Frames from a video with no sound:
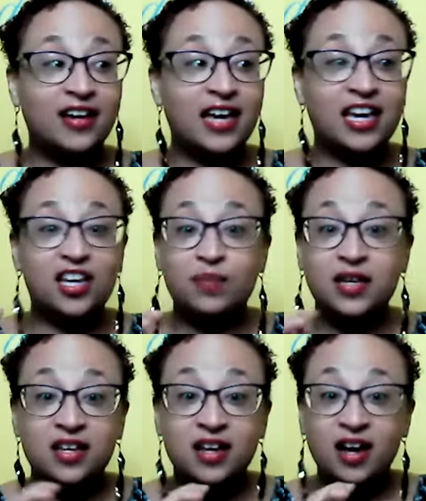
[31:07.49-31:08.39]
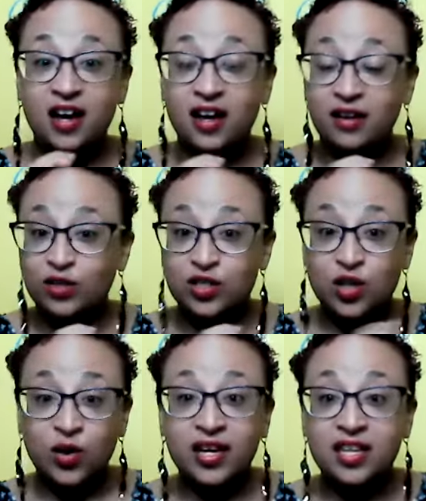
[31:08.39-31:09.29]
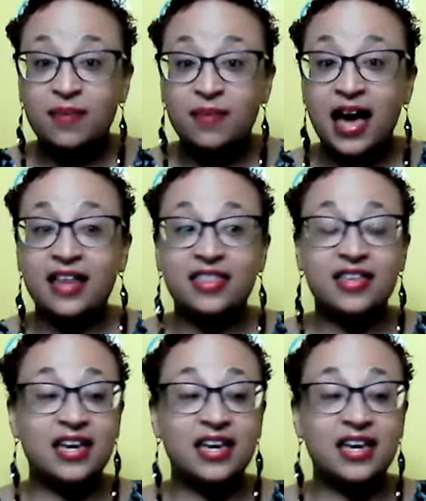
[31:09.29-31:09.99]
It could be soaking in the bath.